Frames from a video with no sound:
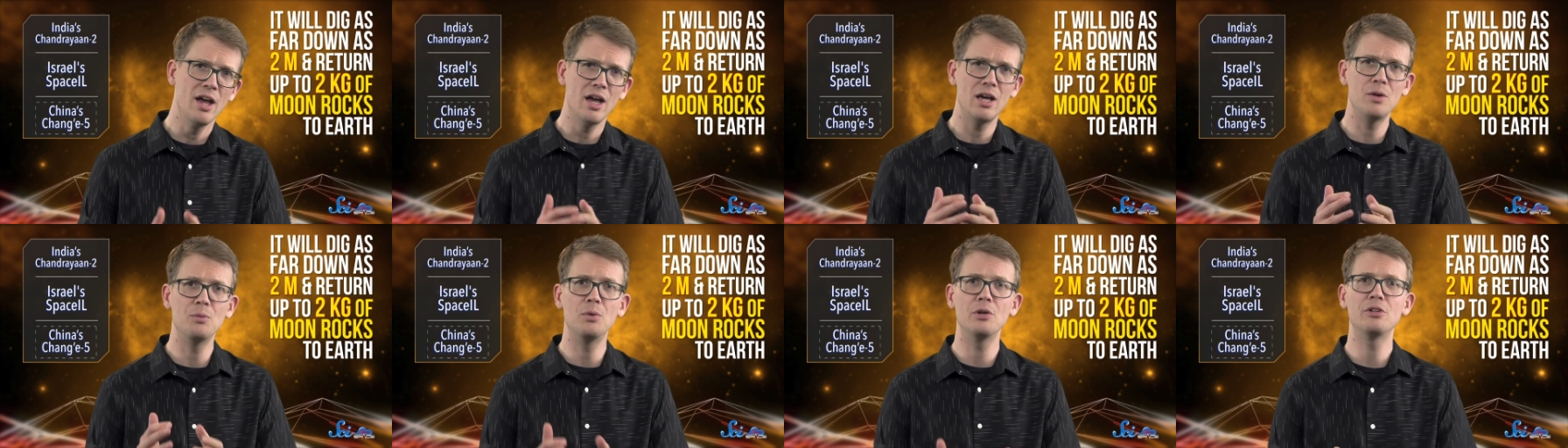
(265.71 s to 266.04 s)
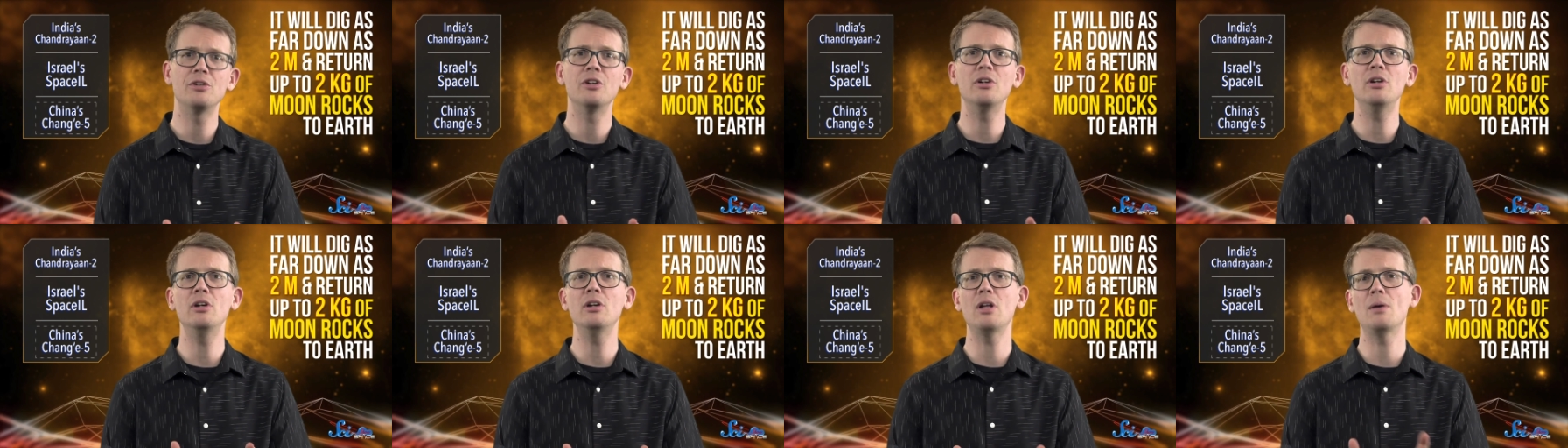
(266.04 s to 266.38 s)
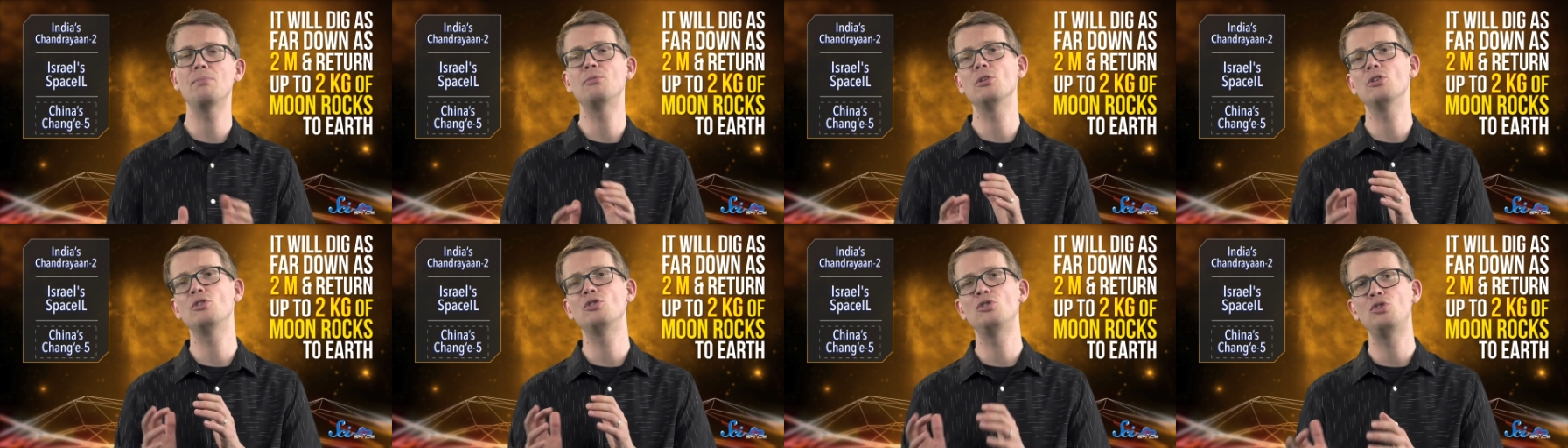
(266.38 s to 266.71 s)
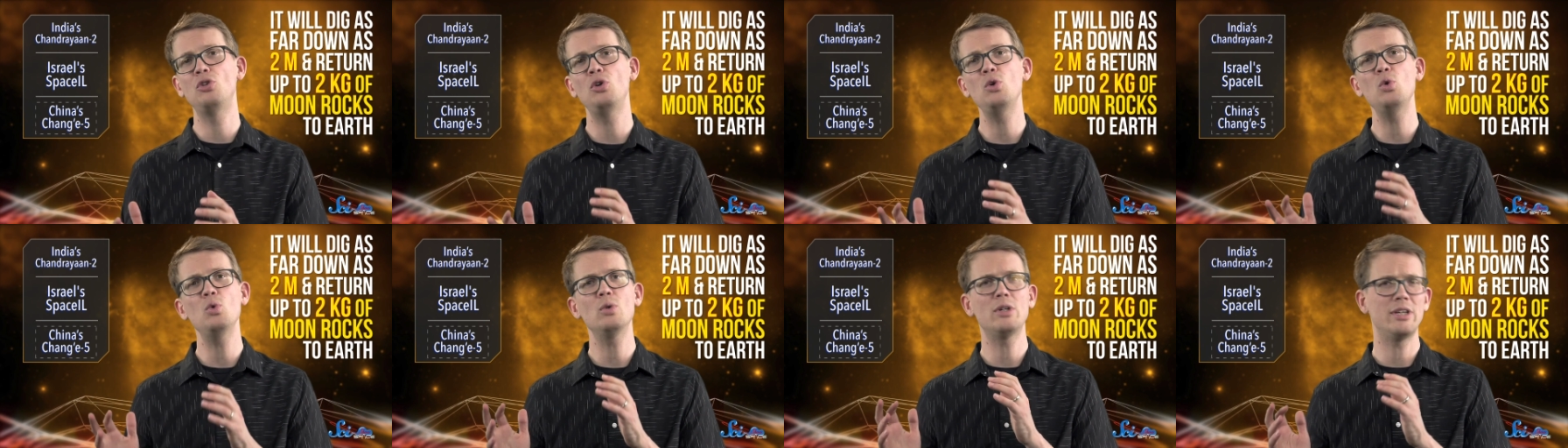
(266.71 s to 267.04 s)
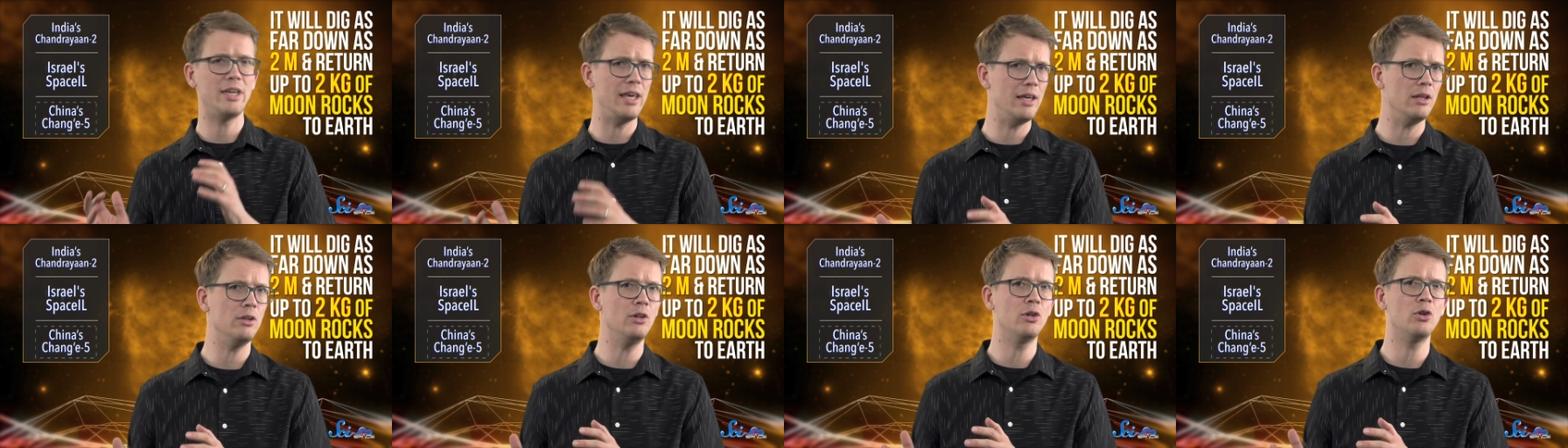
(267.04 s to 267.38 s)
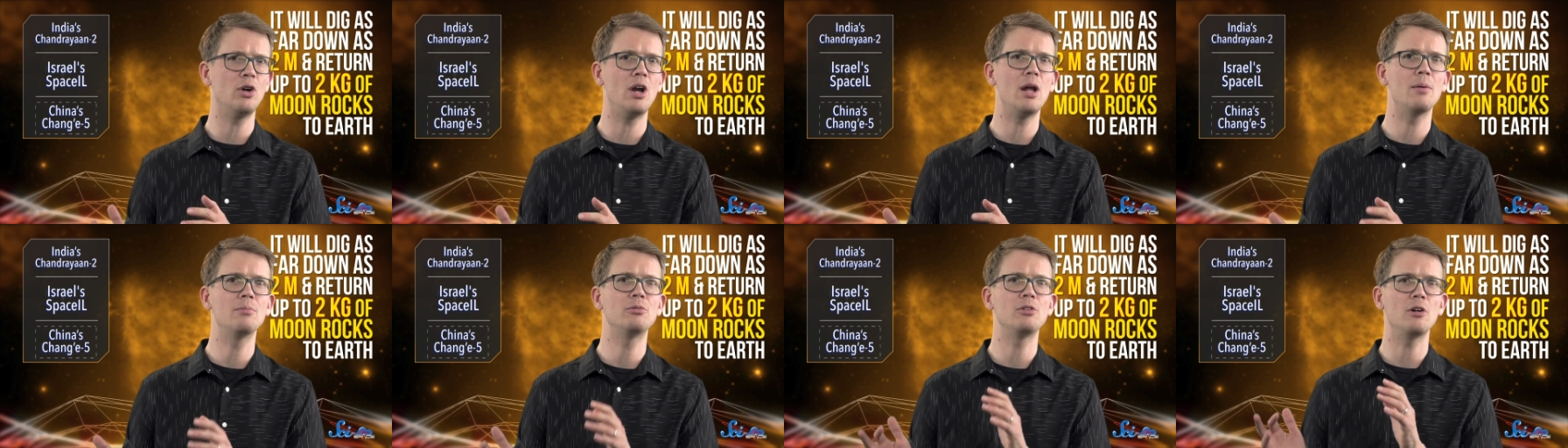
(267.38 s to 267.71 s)
and return up to 2
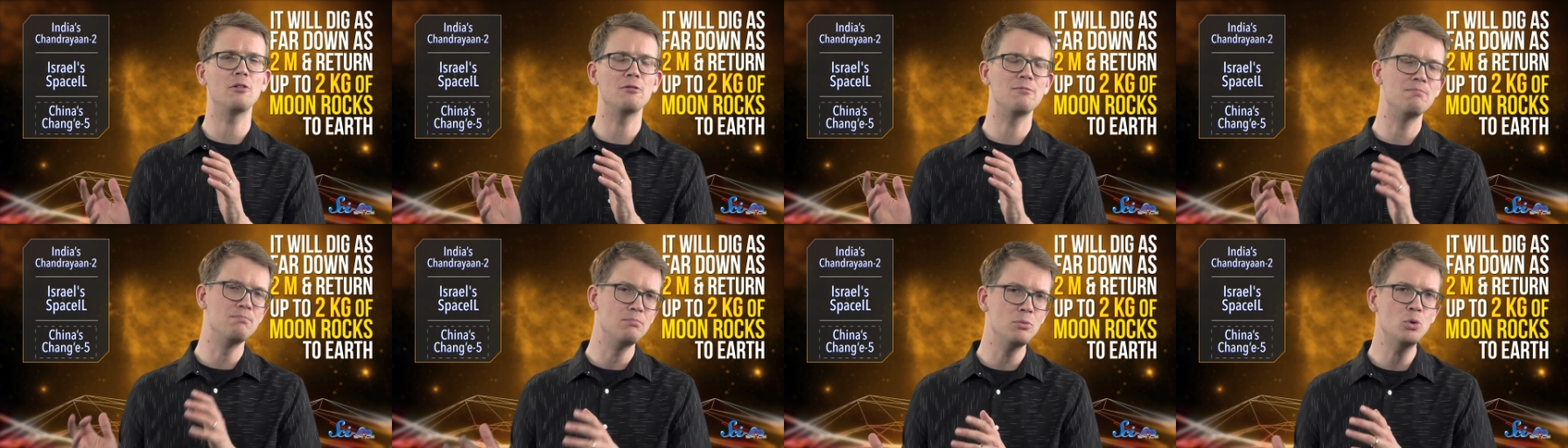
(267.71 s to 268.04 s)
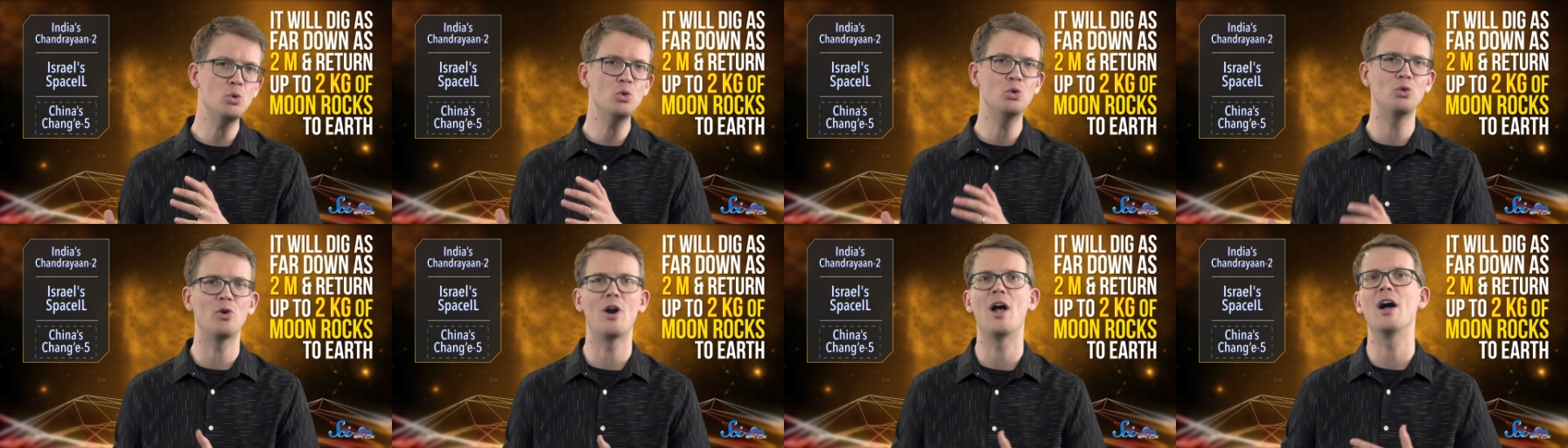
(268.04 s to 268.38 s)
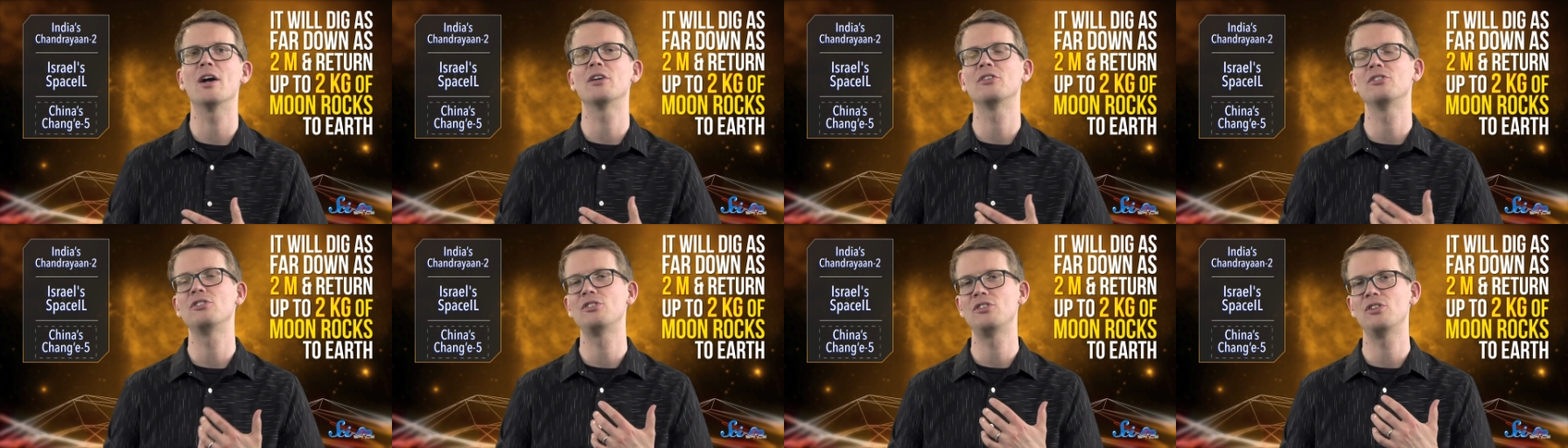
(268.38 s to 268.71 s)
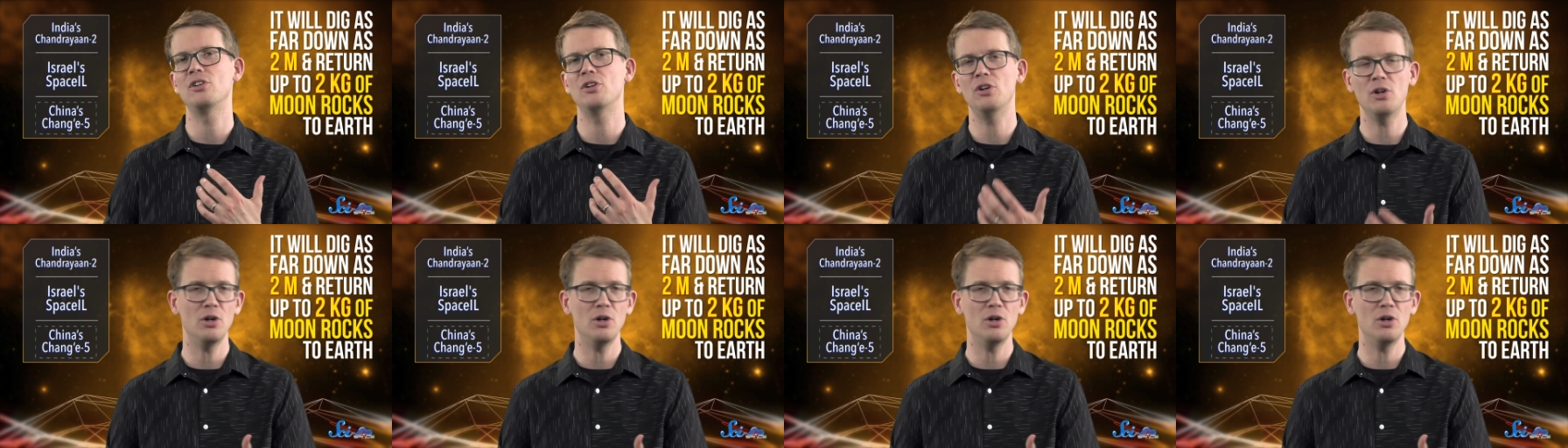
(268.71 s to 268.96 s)
kilograms of moon rocks to